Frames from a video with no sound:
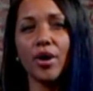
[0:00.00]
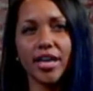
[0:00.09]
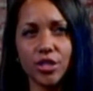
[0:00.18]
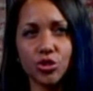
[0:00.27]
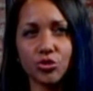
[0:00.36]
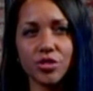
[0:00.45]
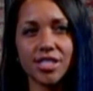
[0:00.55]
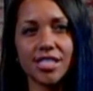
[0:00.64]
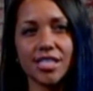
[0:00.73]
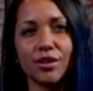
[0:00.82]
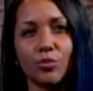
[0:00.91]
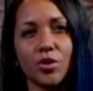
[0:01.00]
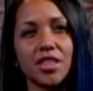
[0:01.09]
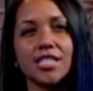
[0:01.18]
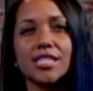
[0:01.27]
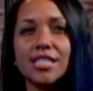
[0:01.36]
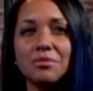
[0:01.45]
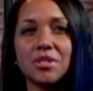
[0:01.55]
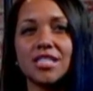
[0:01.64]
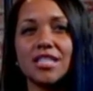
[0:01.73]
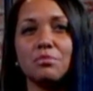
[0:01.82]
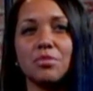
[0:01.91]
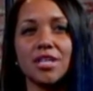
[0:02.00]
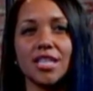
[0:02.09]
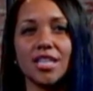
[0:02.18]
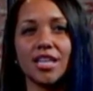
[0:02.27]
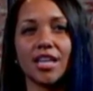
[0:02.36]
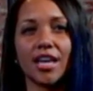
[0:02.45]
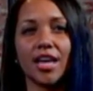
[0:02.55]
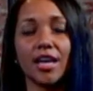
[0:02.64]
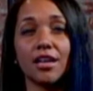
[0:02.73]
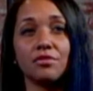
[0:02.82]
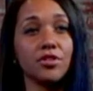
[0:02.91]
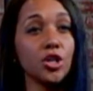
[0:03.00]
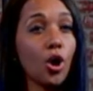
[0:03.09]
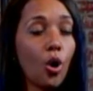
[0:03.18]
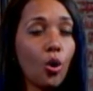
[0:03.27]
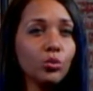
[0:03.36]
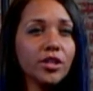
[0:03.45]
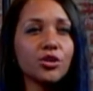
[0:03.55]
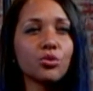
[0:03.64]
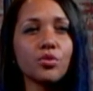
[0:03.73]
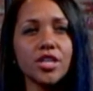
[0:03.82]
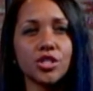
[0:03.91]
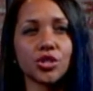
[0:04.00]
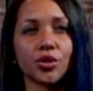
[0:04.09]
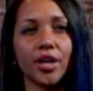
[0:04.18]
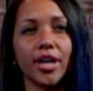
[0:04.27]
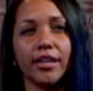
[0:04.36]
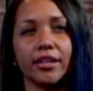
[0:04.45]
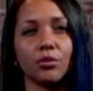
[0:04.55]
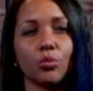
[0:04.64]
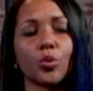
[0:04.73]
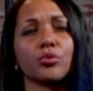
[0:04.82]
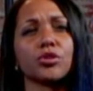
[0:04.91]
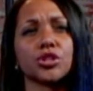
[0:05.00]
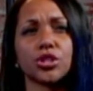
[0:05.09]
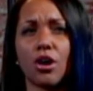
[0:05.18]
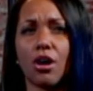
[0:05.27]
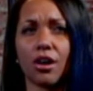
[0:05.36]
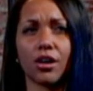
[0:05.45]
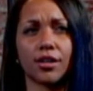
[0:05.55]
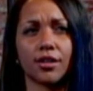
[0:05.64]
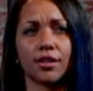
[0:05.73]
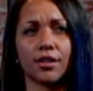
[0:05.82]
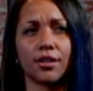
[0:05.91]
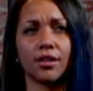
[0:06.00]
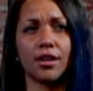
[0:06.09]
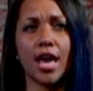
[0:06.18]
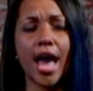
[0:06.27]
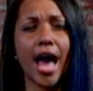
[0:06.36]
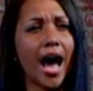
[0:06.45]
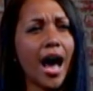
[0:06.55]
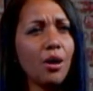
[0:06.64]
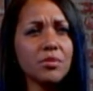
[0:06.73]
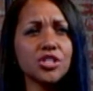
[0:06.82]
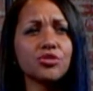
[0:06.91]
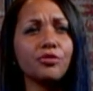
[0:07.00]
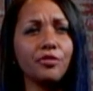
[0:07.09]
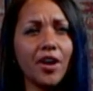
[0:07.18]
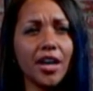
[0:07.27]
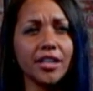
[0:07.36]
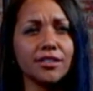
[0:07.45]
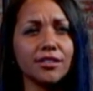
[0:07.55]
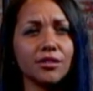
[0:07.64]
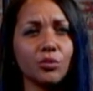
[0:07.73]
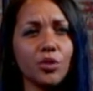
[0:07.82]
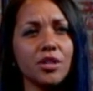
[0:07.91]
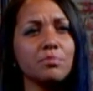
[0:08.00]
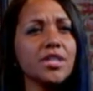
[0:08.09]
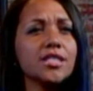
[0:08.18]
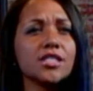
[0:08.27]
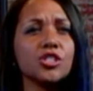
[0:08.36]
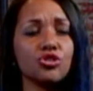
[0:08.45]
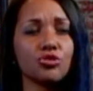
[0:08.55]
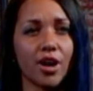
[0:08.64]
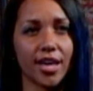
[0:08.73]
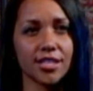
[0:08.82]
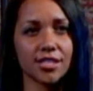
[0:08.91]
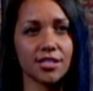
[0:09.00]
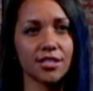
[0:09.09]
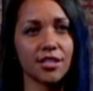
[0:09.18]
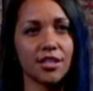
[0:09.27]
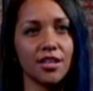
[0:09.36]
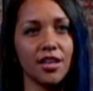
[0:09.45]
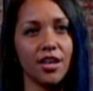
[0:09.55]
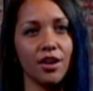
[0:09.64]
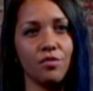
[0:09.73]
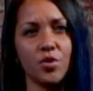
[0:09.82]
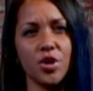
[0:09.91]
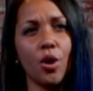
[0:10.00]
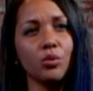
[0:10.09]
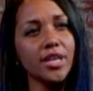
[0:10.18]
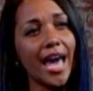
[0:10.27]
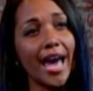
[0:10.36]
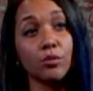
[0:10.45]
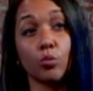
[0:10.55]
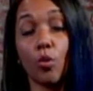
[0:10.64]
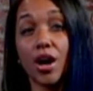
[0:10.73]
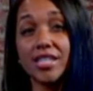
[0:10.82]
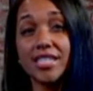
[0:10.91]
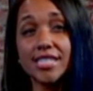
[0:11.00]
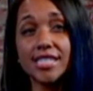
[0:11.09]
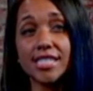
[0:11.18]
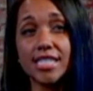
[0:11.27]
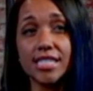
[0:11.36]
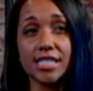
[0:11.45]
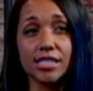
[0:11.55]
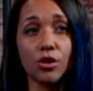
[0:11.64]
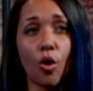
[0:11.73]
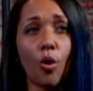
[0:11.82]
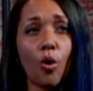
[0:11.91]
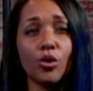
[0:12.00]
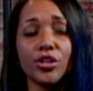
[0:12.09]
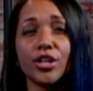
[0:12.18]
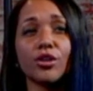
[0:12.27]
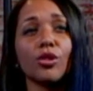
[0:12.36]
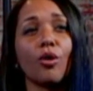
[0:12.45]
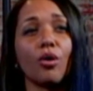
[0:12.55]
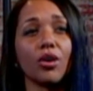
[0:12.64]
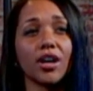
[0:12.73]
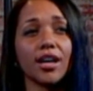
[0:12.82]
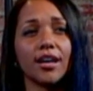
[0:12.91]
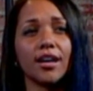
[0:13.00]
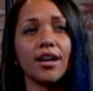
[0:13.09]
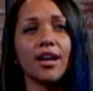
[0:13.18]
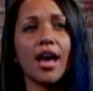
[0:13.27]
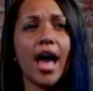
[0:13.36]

How interesting would the deep sea be if the only creature in it were a shark? How much fun would it be to dress if we only had one season all year long?